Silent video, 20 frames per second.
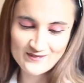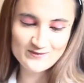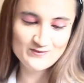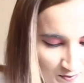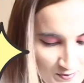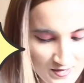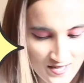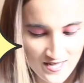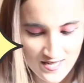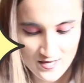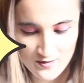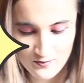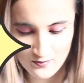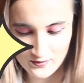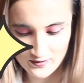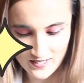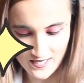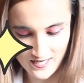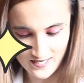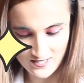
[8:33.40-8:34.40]
Pink
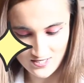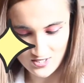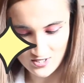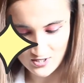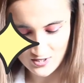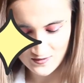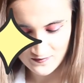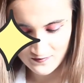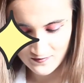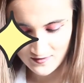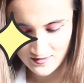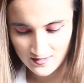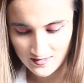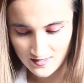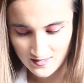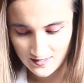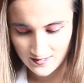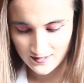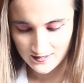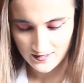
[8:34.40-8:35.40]
blush.
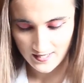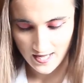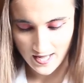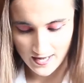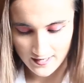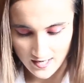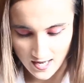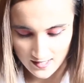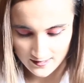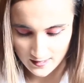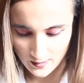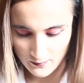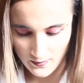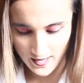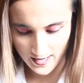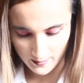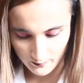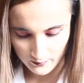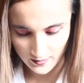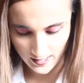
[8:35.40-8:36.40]
I got the
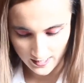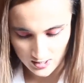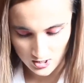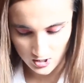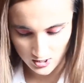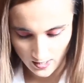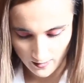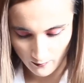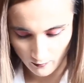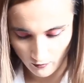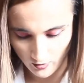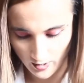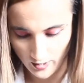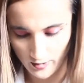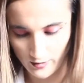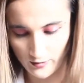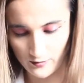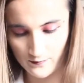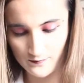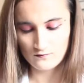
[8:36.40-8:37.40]
pink blush
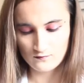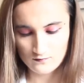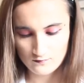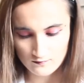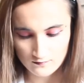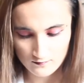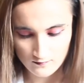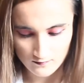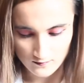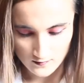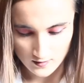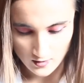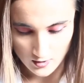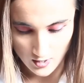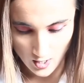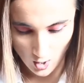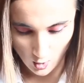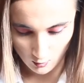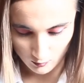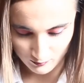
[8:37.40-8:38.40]
somewhere.
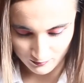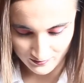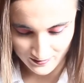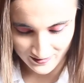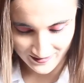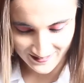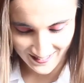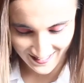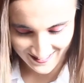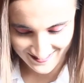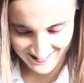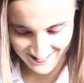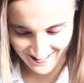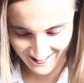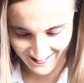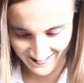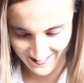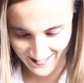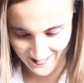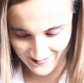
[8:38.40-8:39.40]
No, that's
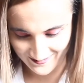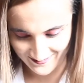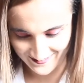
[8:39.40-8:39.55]
not it.